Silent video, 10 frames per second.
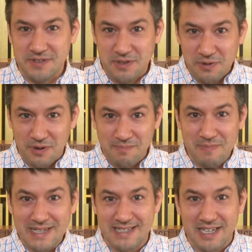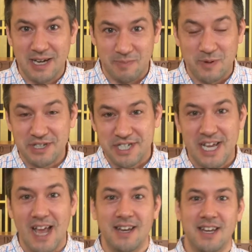you're messing up
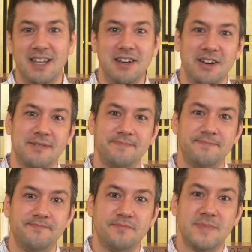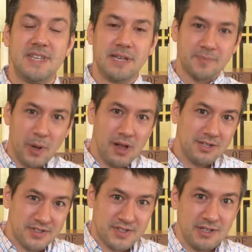Christianity here. See, because Paul
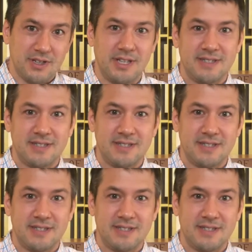understood the